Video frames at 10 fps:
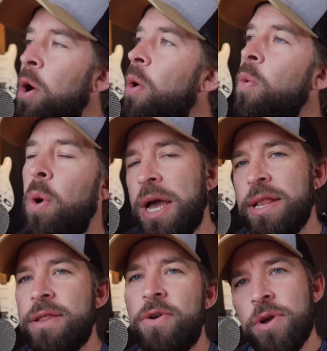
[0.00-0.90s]

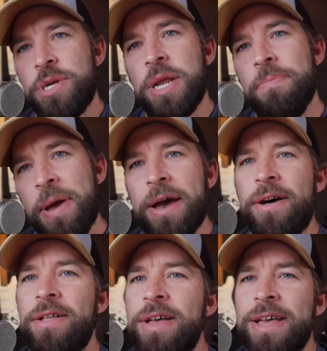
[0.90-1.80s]
white Christian
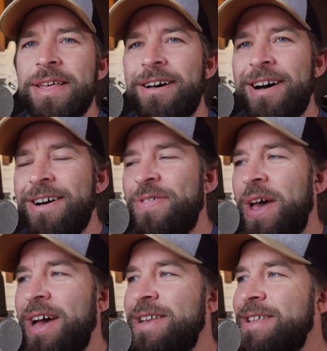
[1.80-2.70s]
male uh,
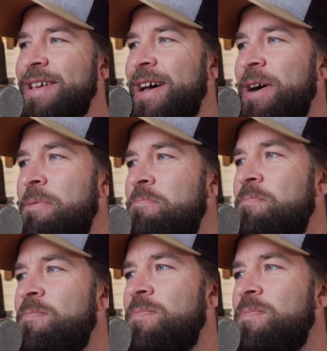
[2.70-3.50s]
that um,